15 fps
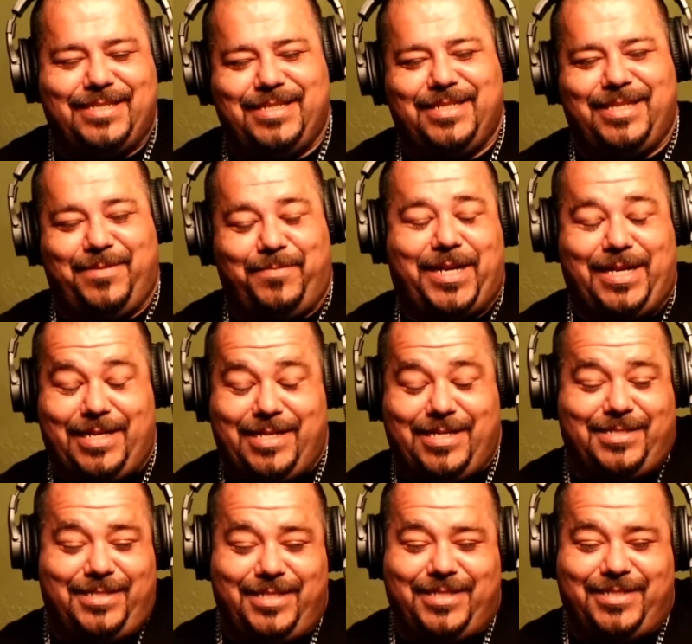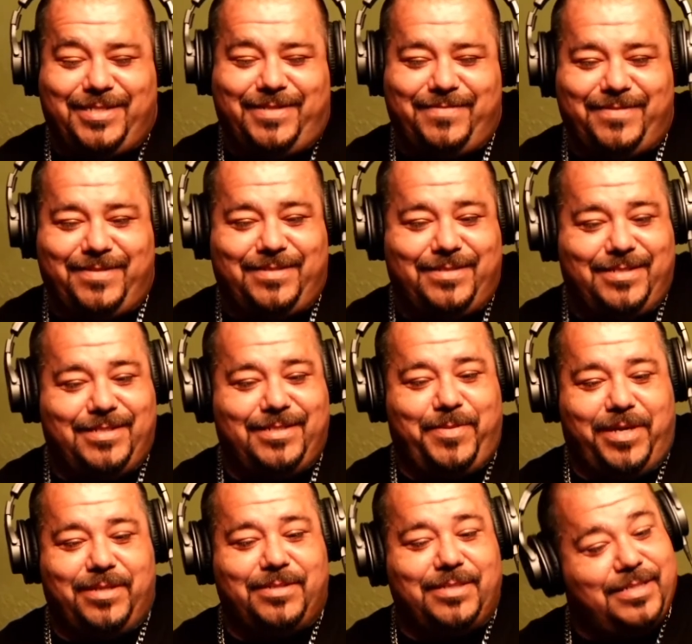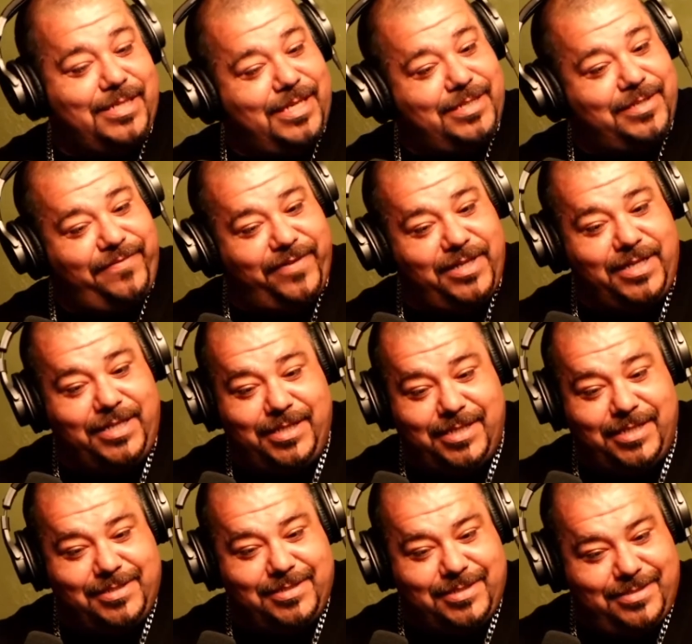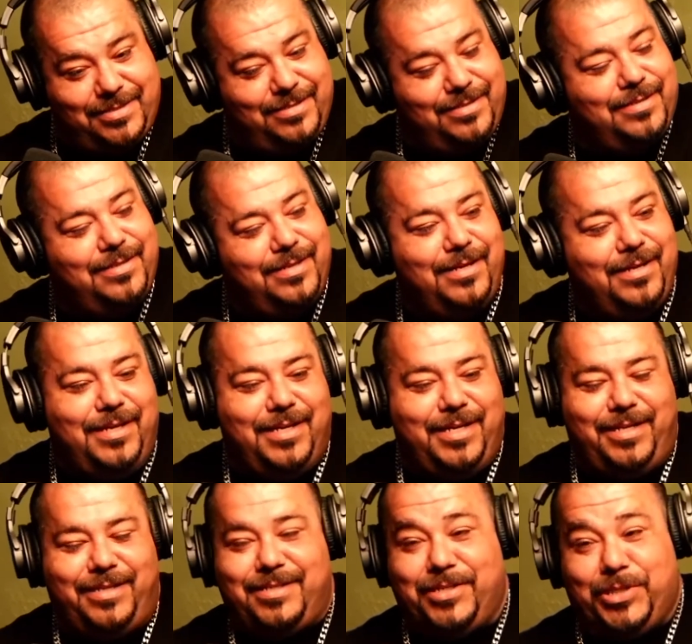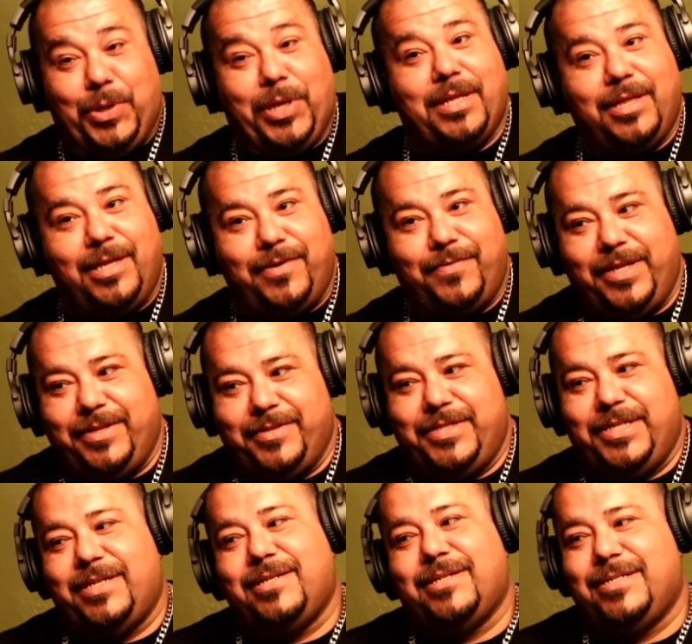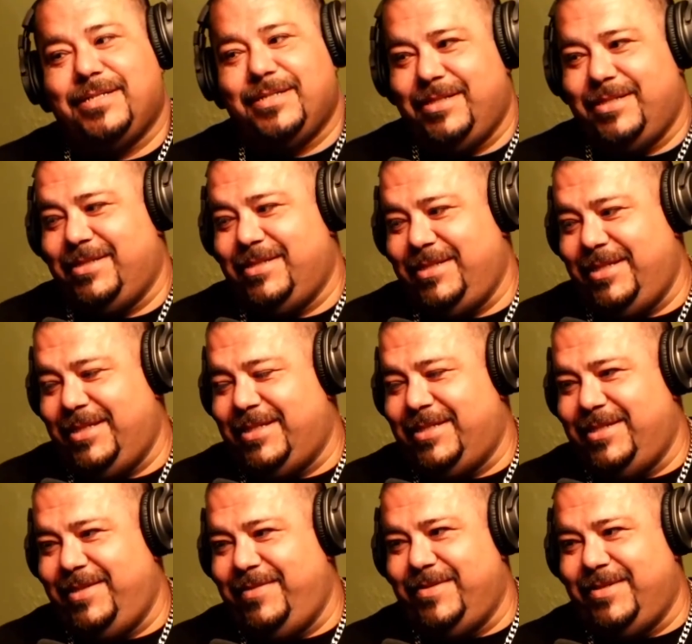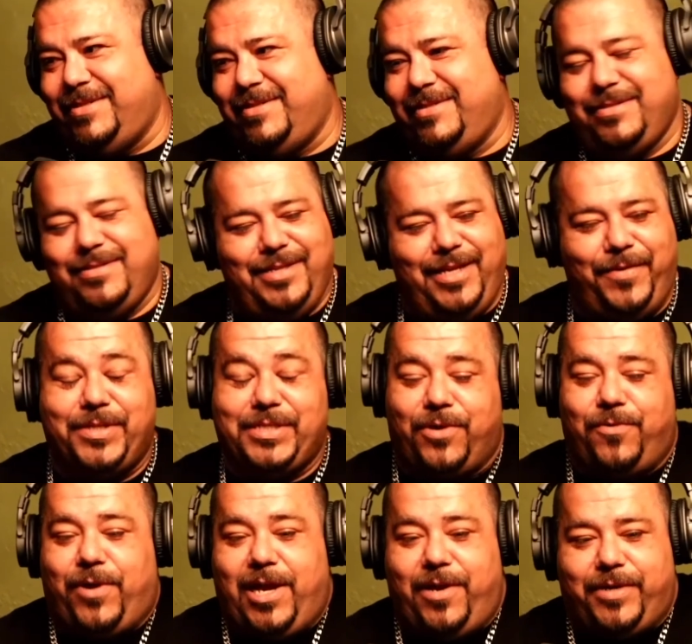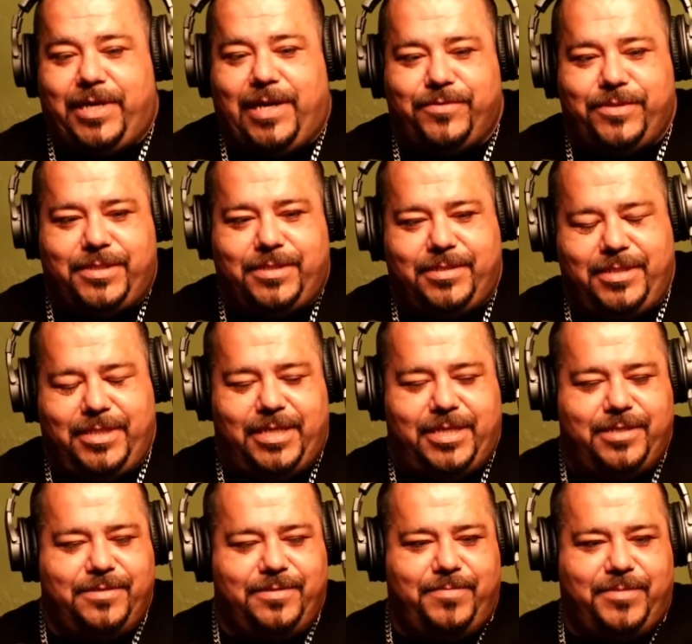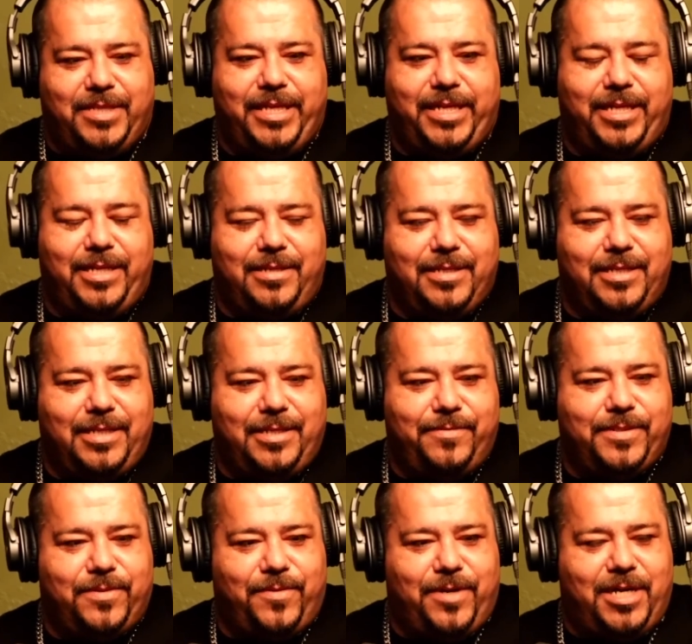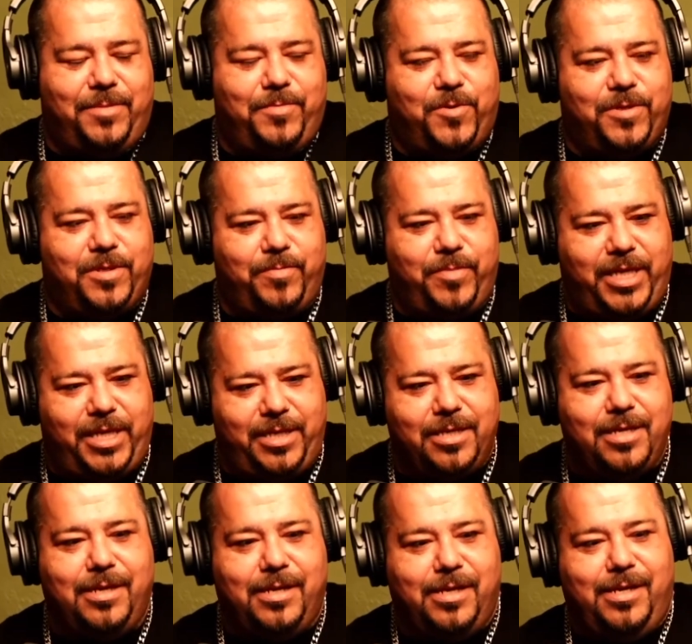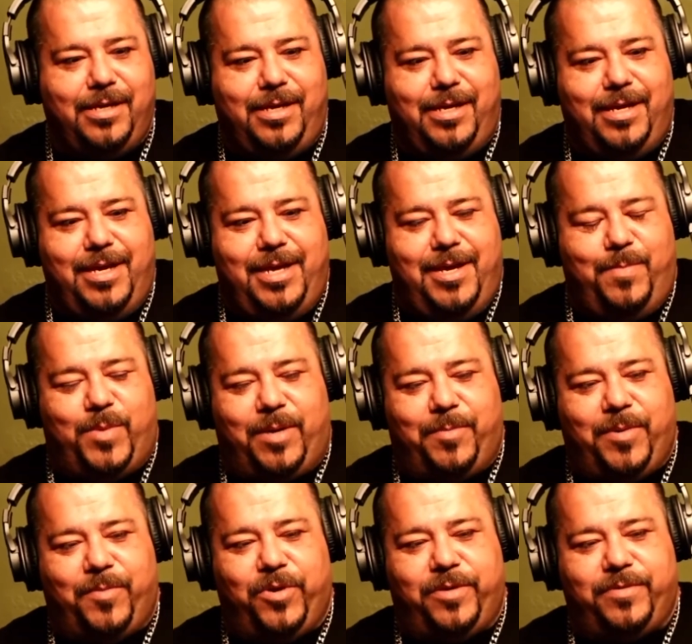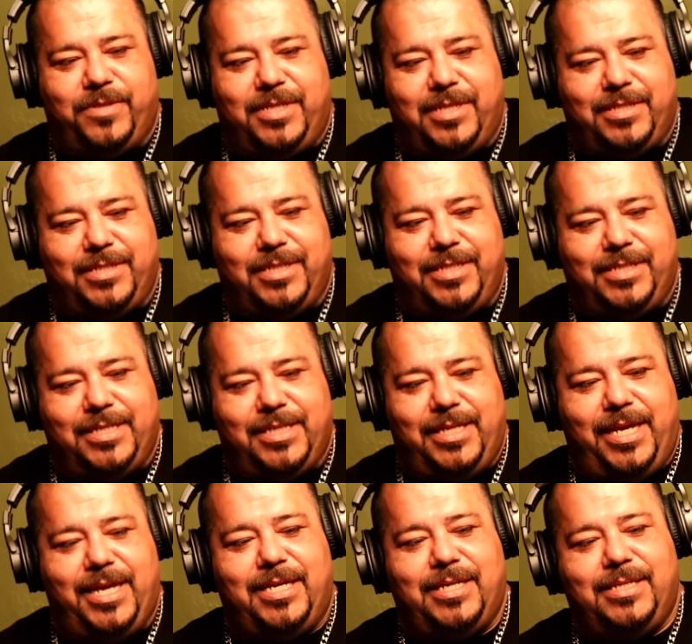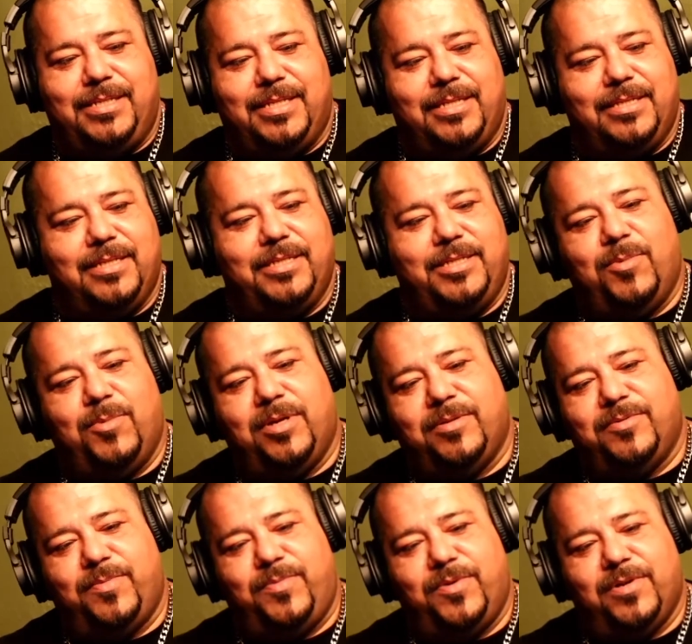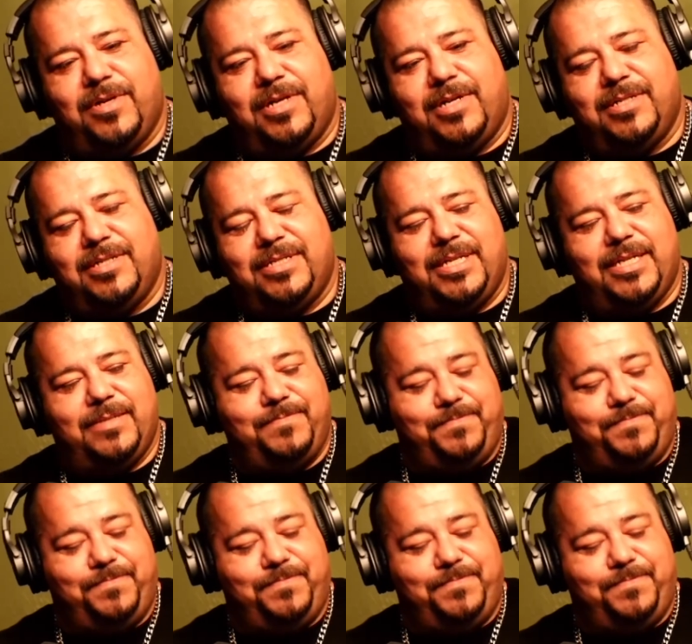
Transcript: and my dad, his parenting style is funny, because he used to drink a lot when he was younger, and he wasn't around when I was, Lindy was around him more than me, but I remember he said, I look at your brother's report card and said,